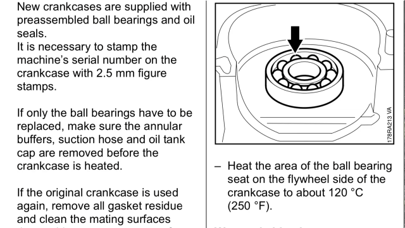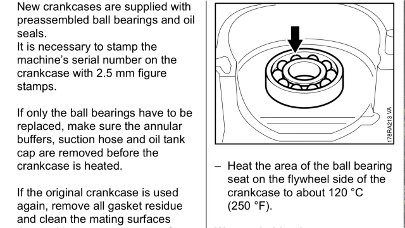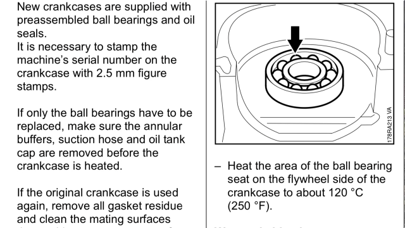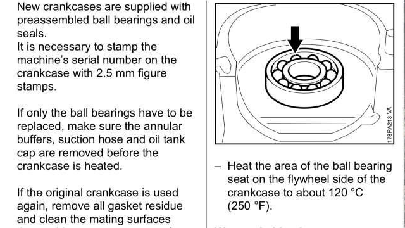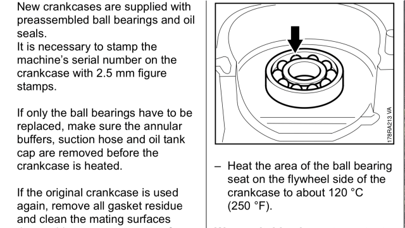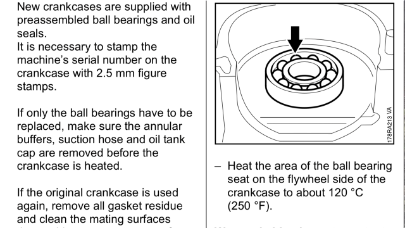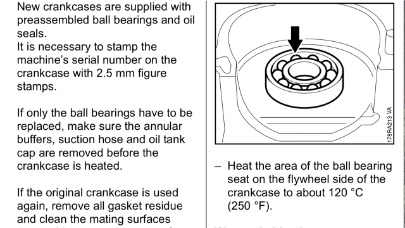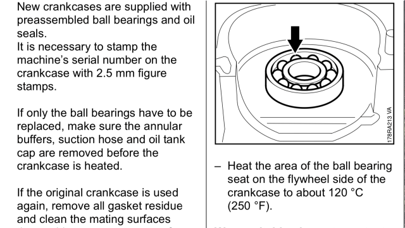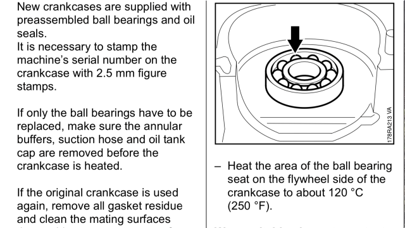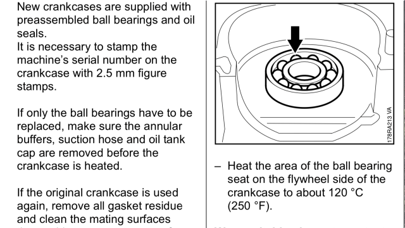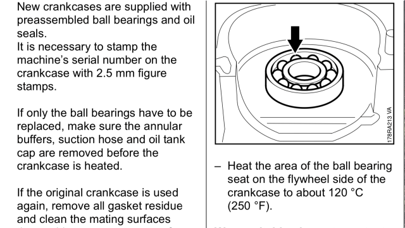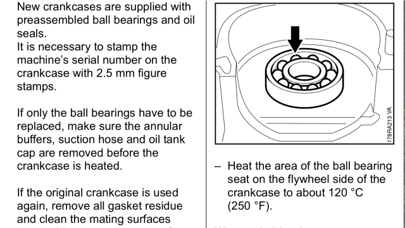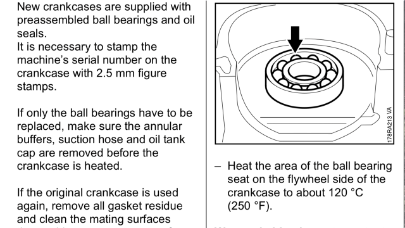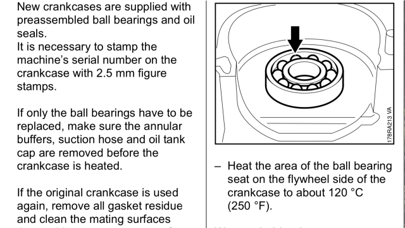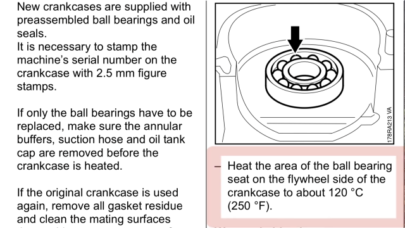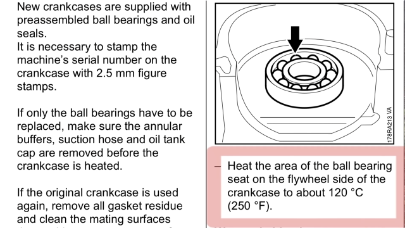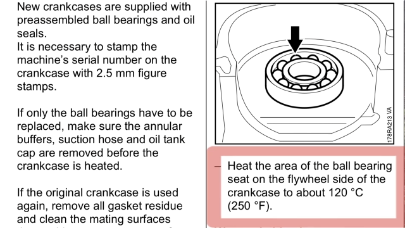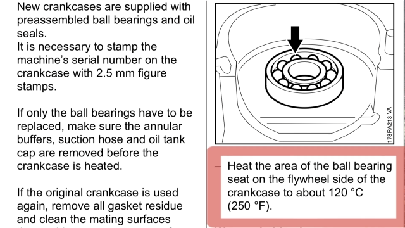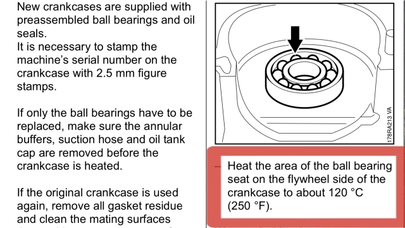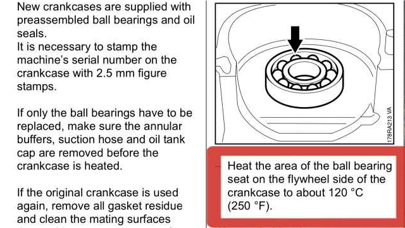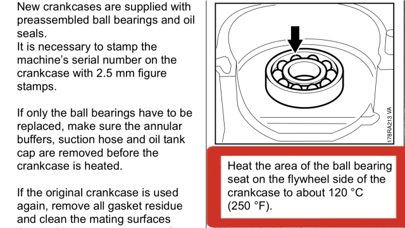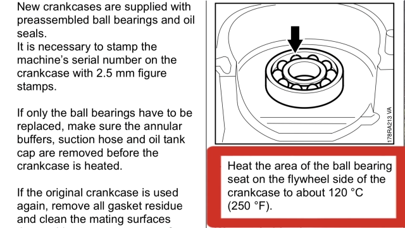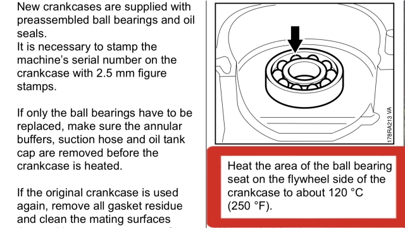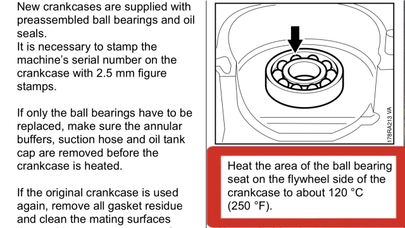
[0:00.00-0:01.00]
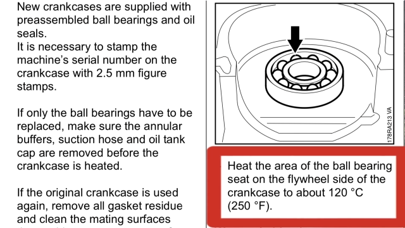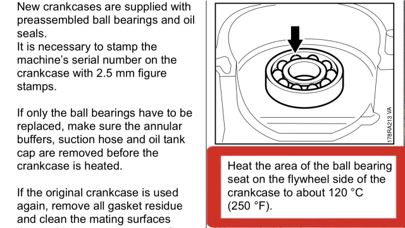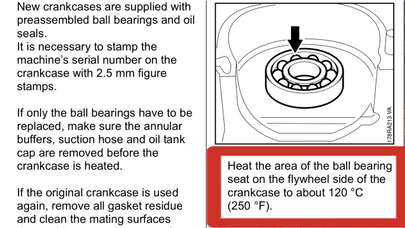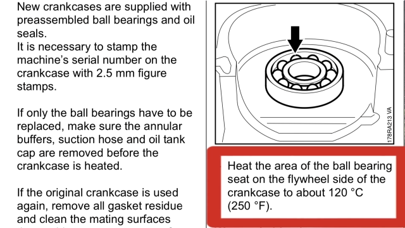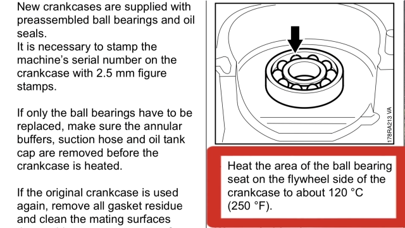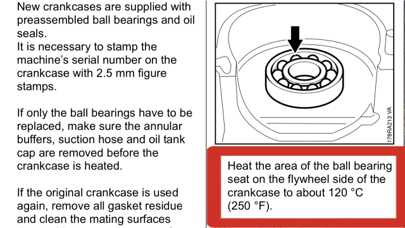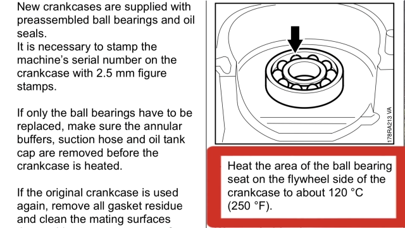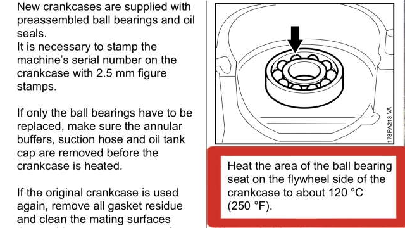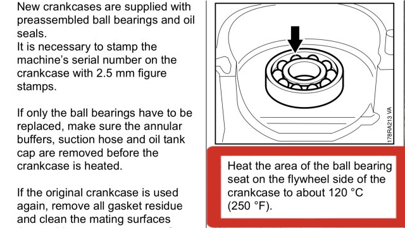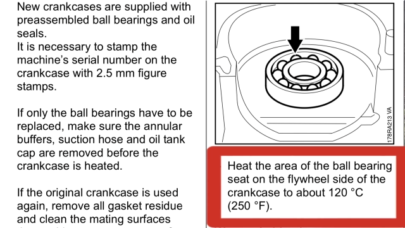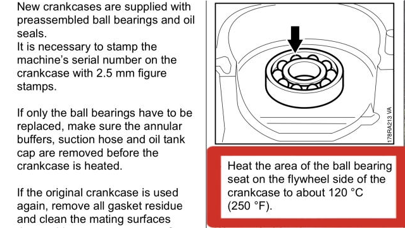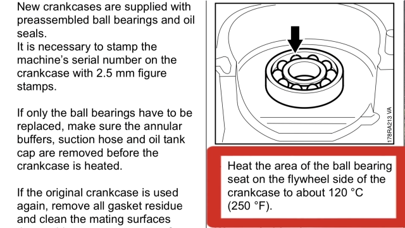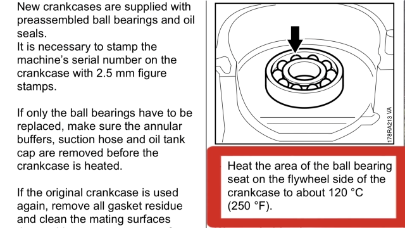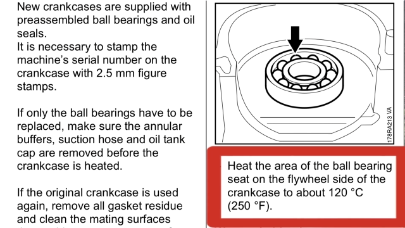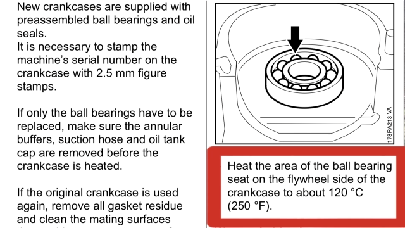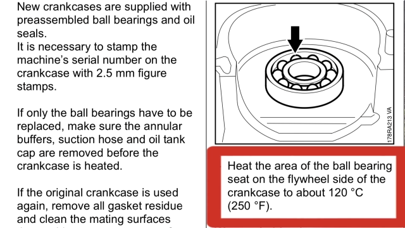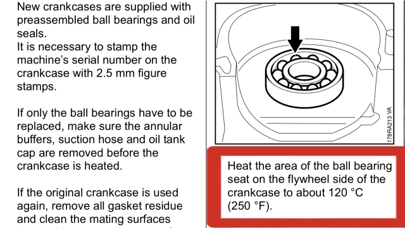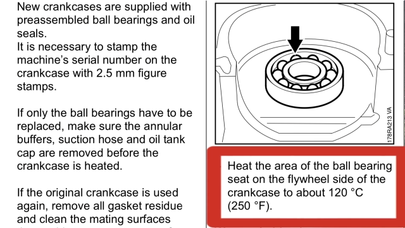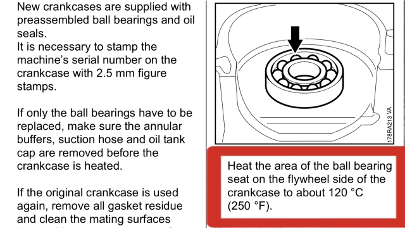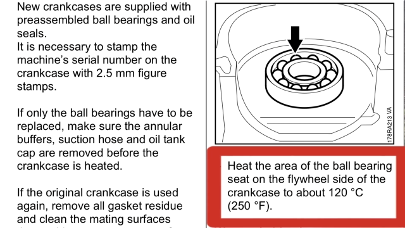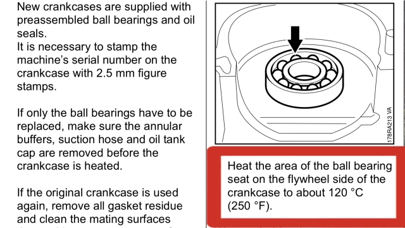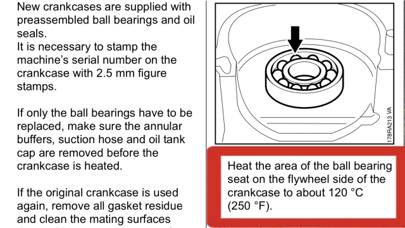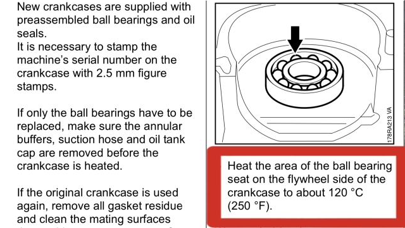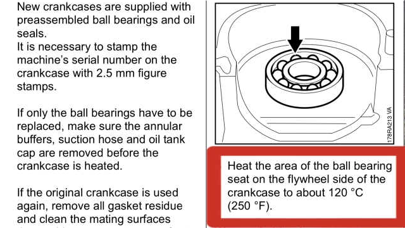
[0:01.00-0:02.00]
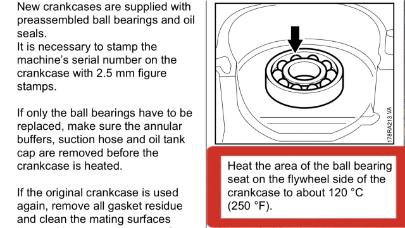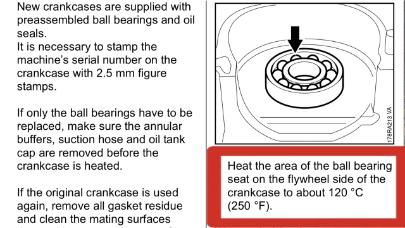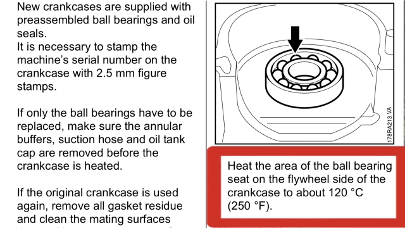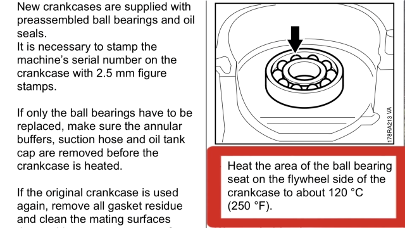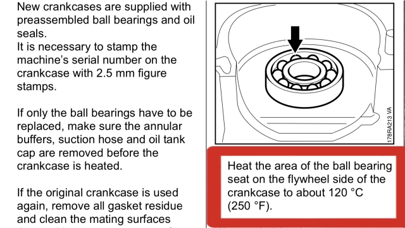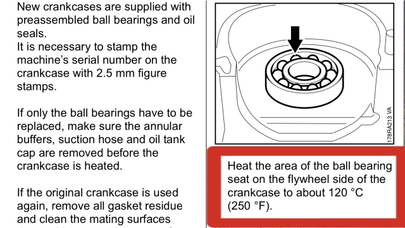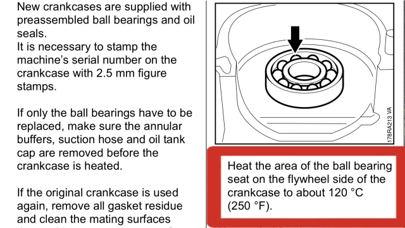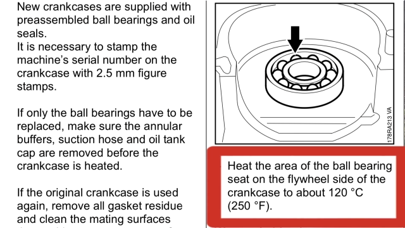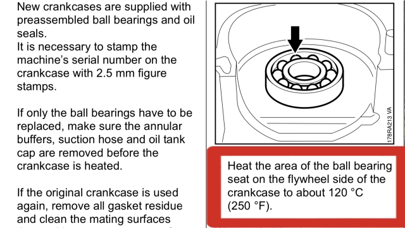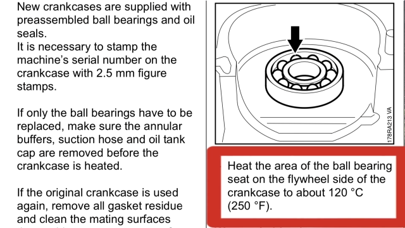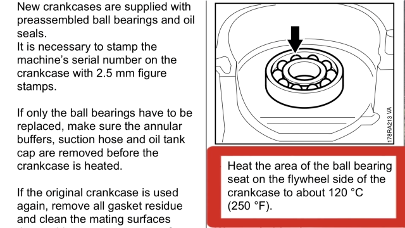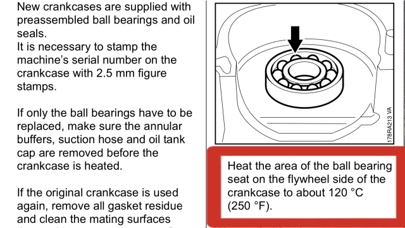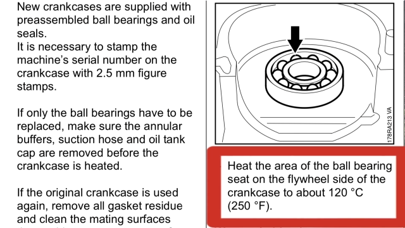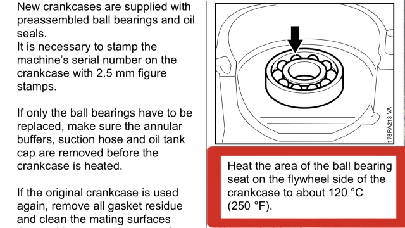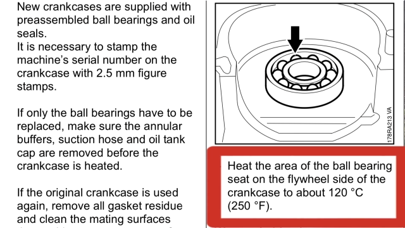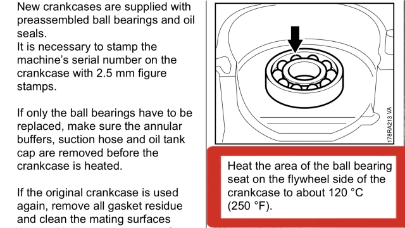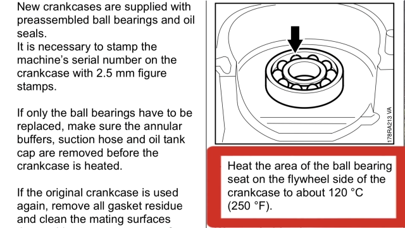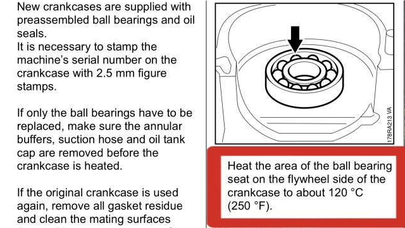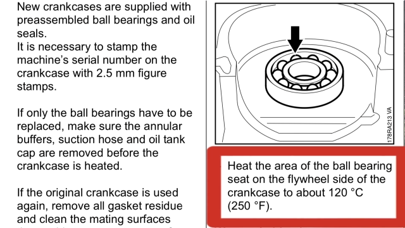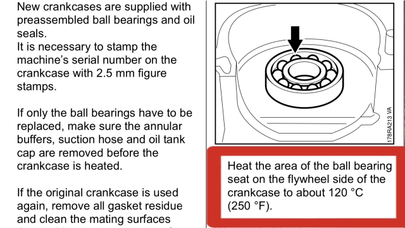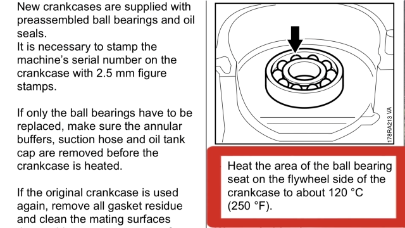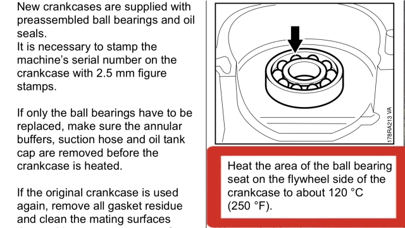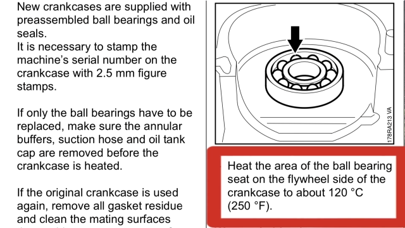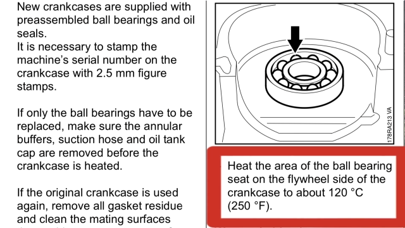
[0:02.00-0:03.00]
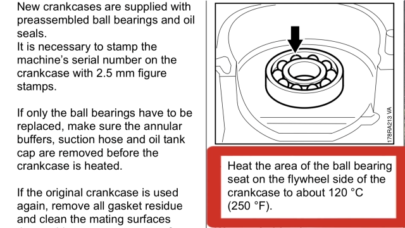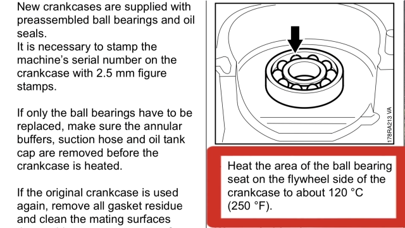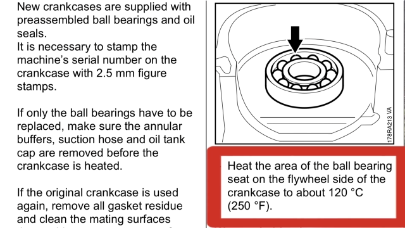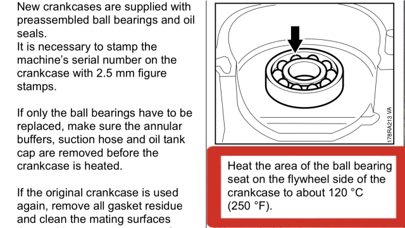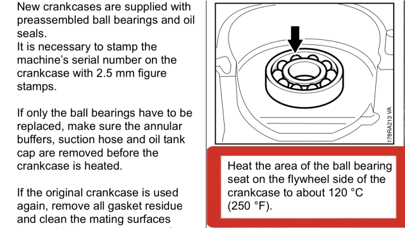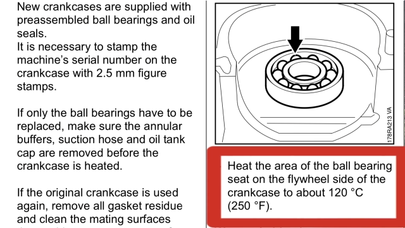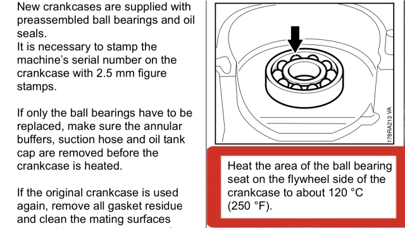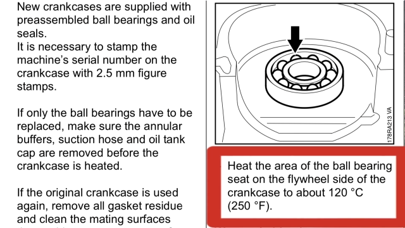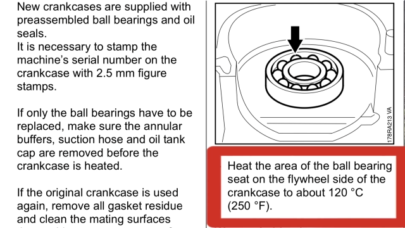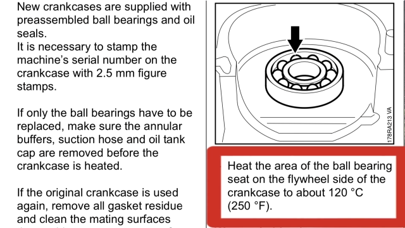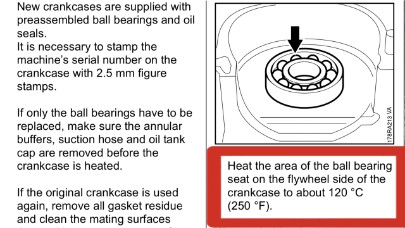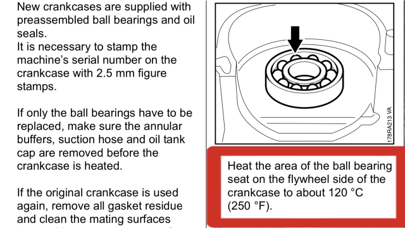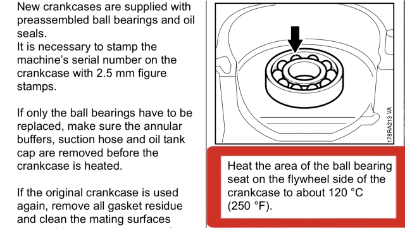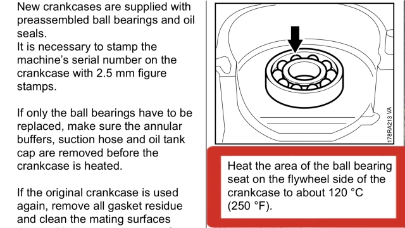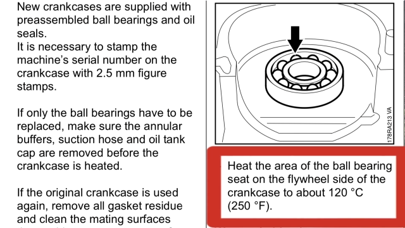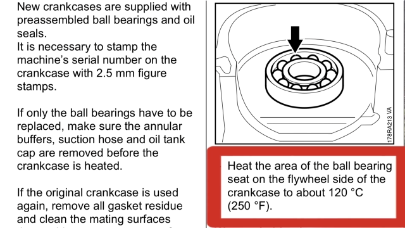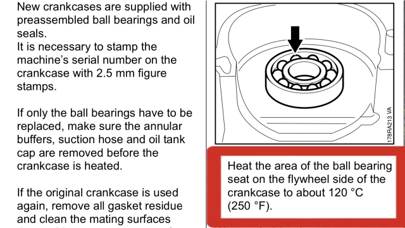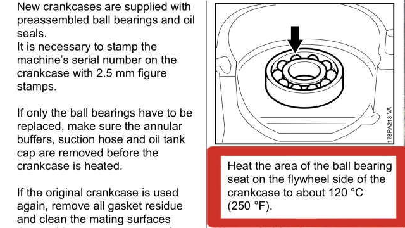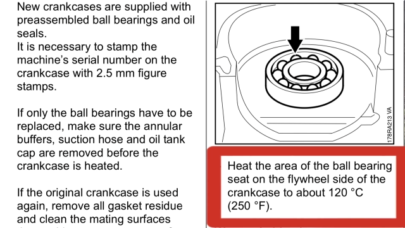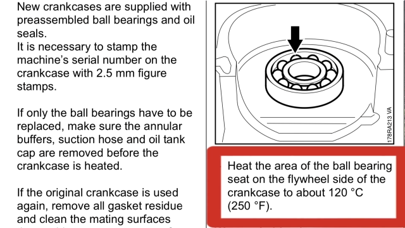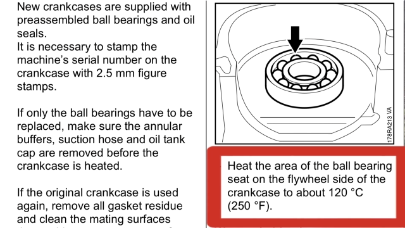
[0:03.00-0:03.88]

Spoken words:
[unreadable: no face in view]